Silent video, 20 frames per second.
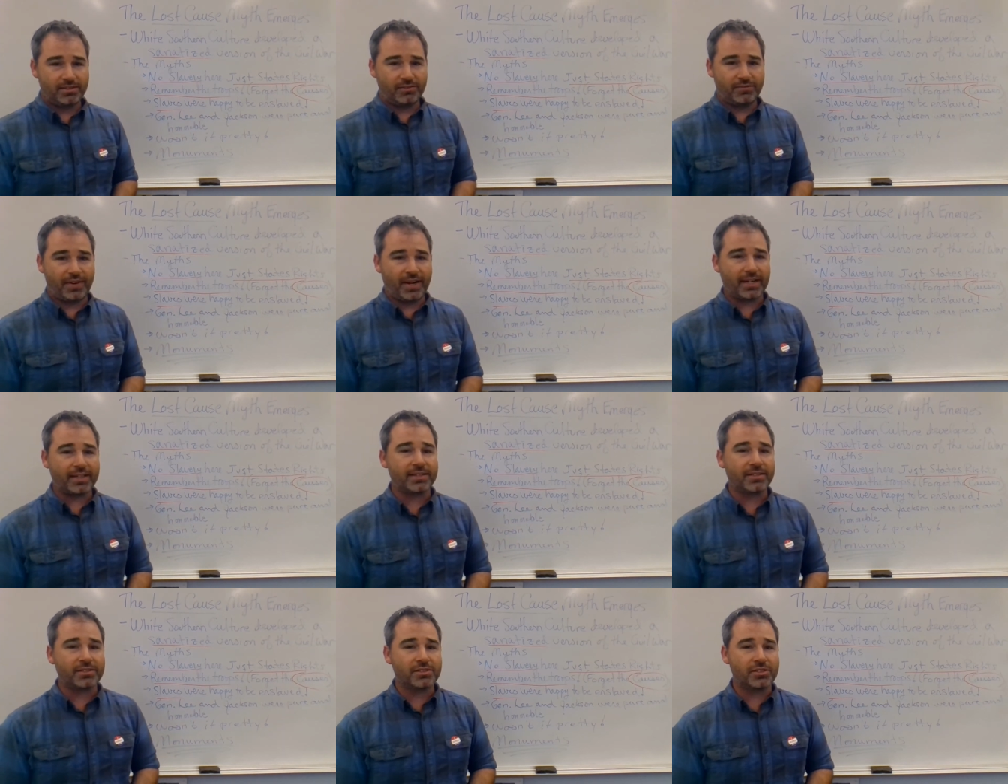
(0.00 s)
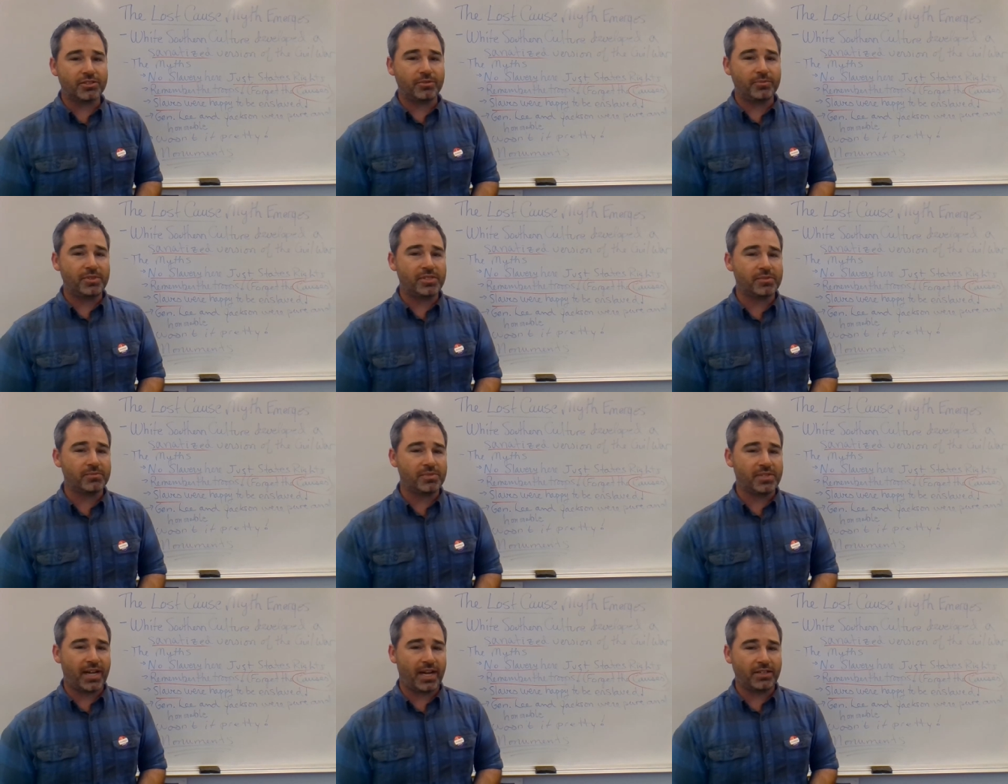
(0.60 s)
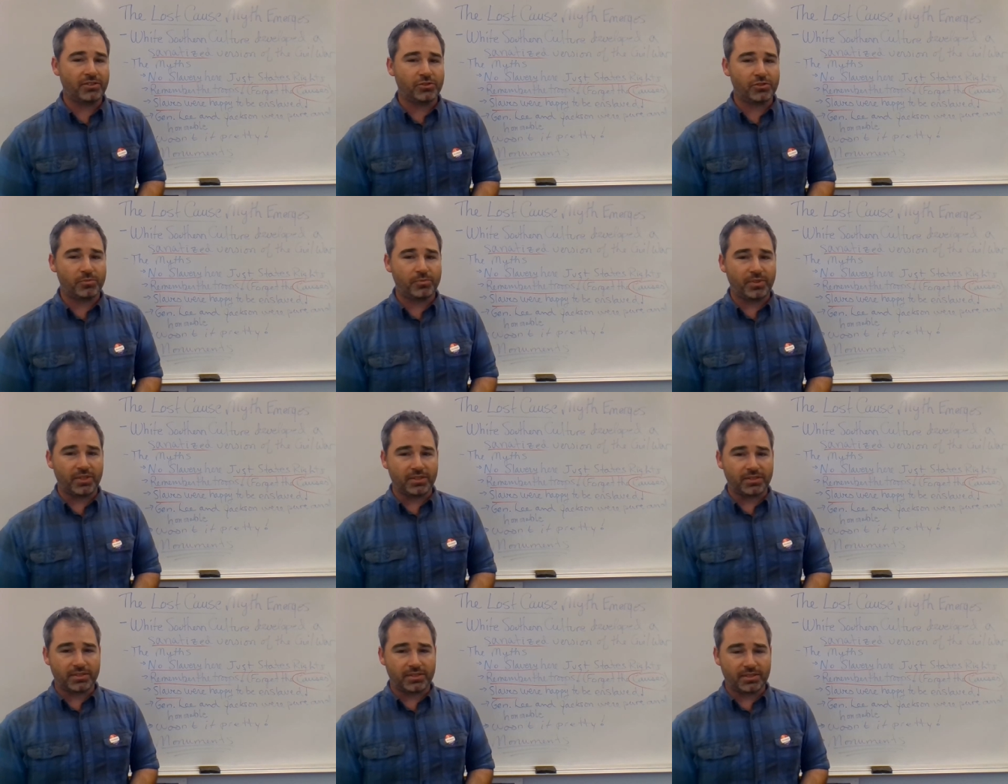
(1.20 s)
In fact, there's going to be some statues
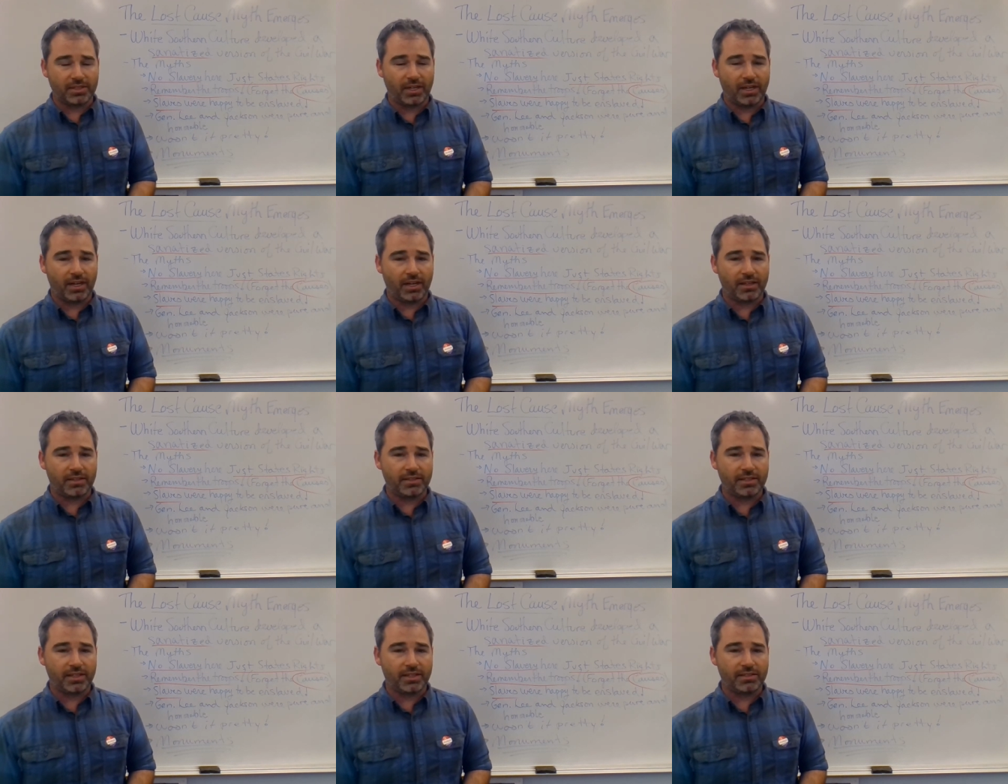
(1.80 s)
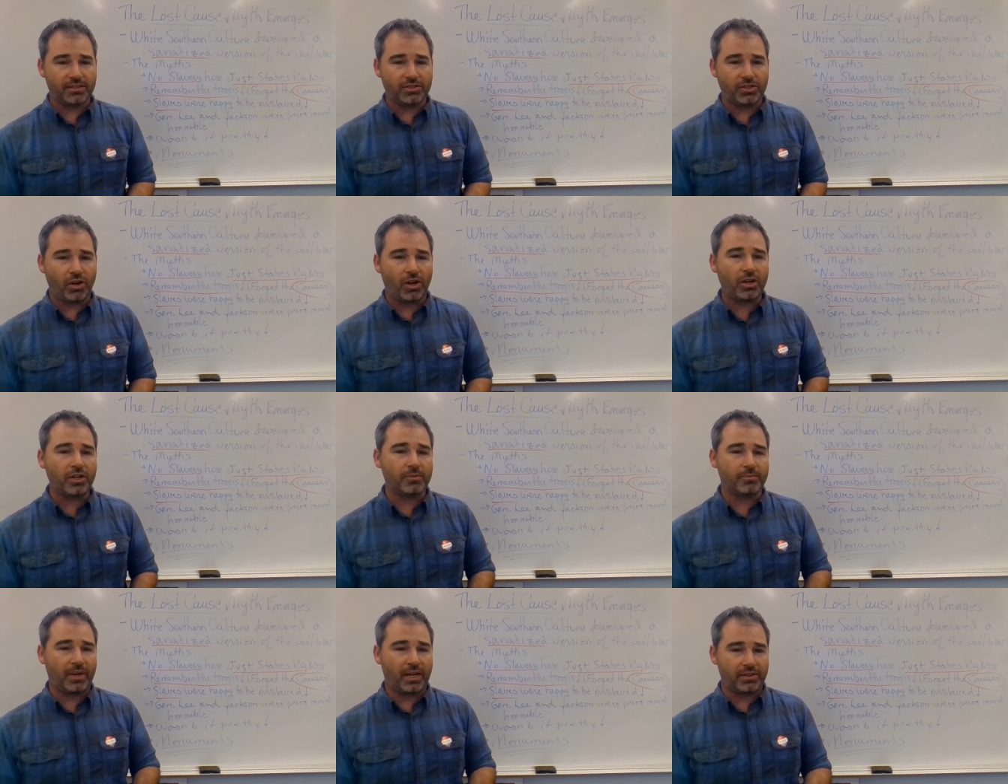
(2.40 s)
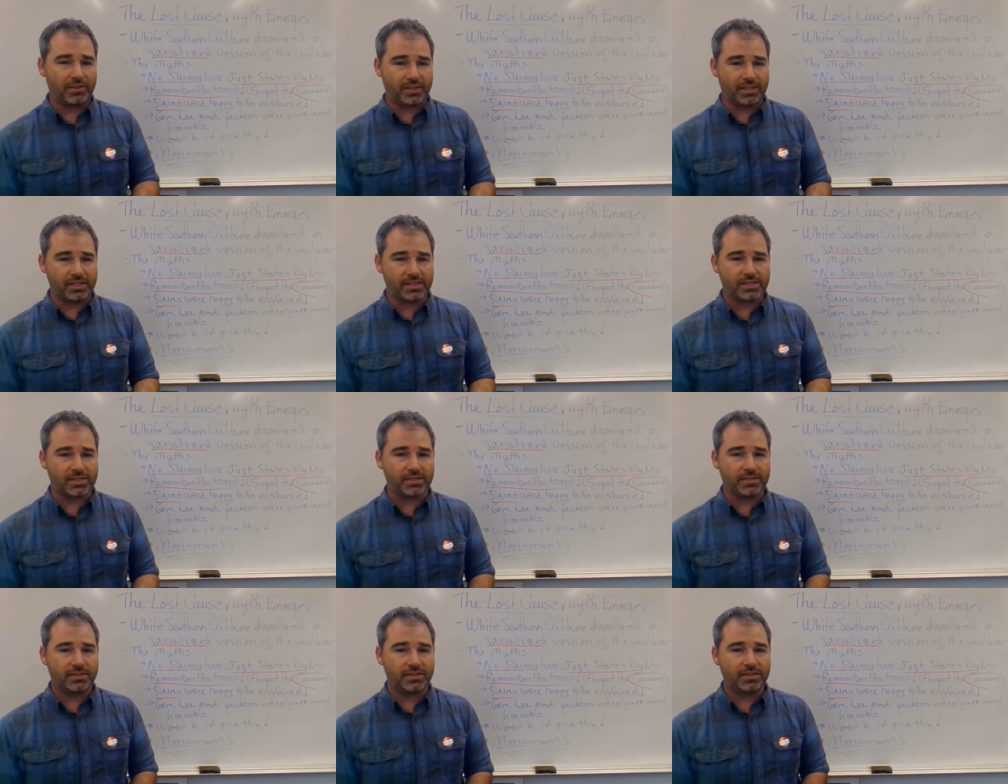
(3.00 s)
built uh, that talk about
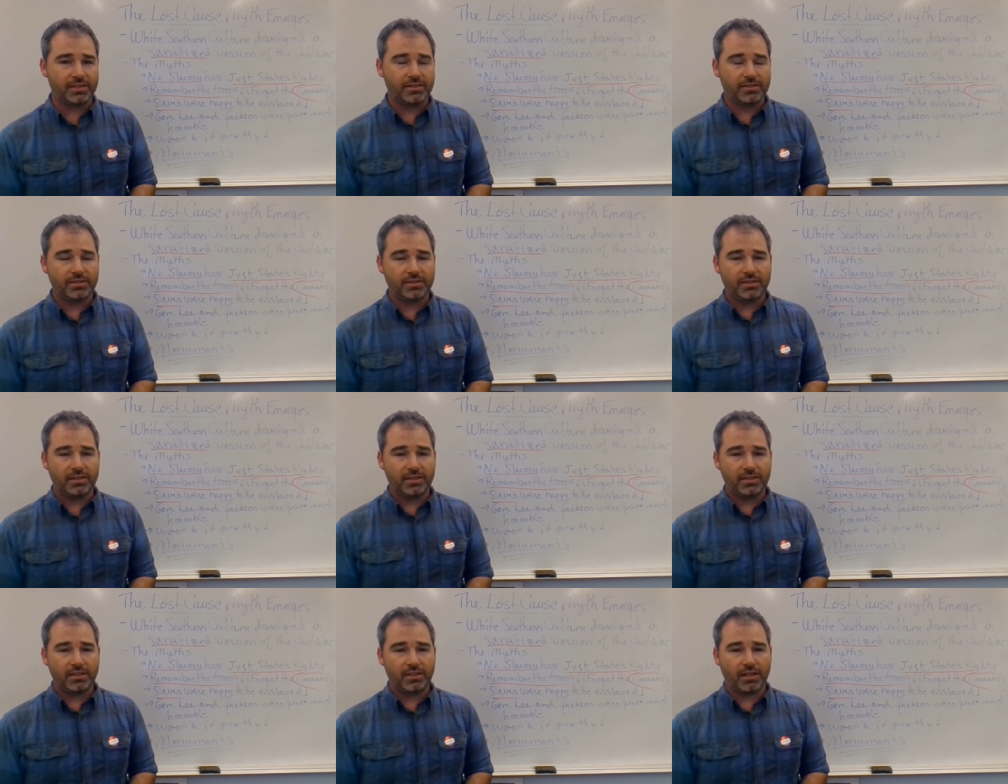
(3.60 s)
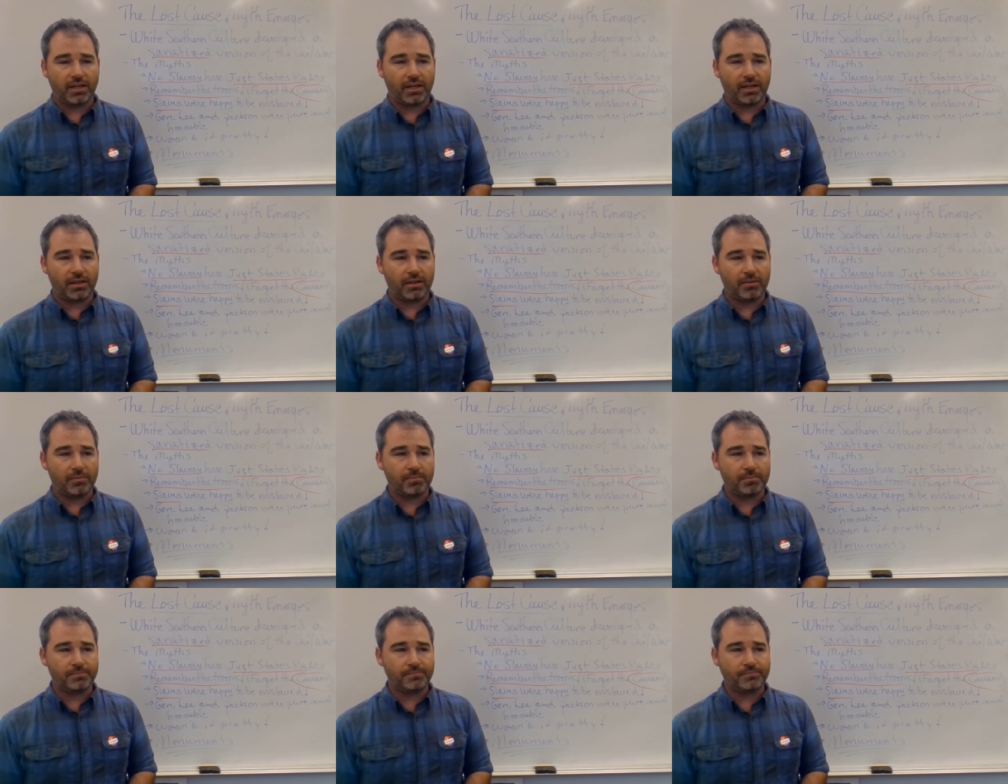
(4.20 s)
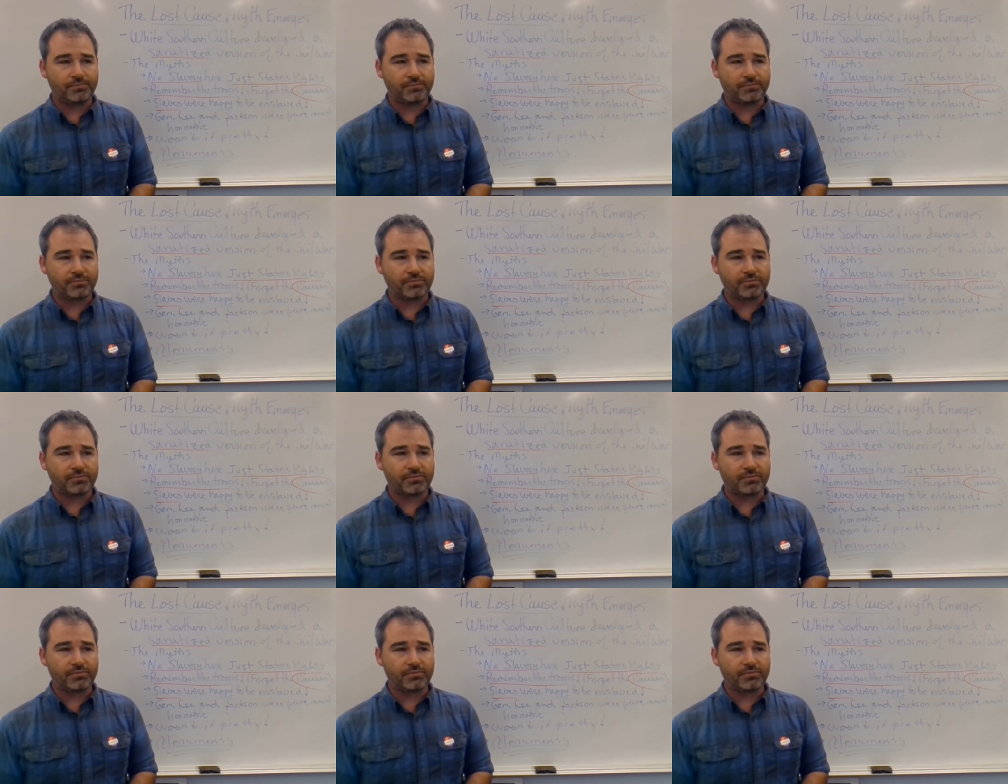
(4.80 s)
this. Um,